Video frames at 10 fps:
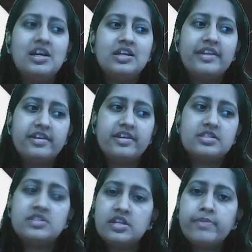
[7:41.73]
there are
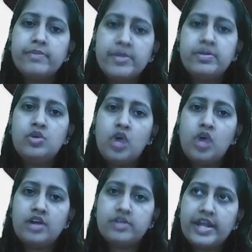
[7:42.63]
still people who are
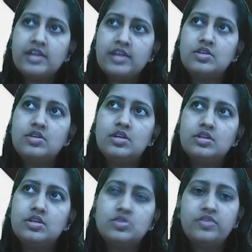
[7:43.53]
trying.
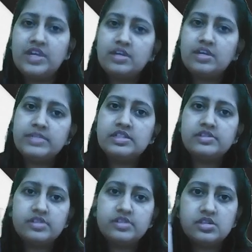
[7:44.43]
So the fundamental
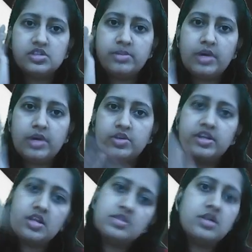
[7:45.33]
research about it
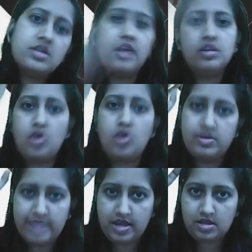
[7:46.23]
is done long
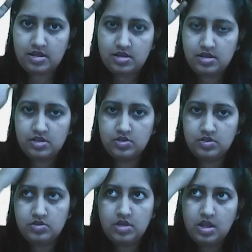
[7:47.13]
back. You know,
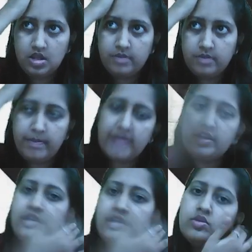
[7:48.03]

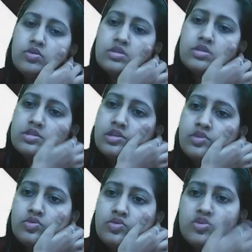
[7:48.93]
mankind knows the
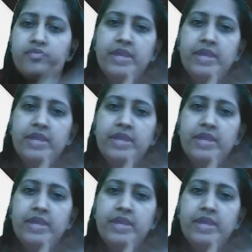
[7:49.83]
use of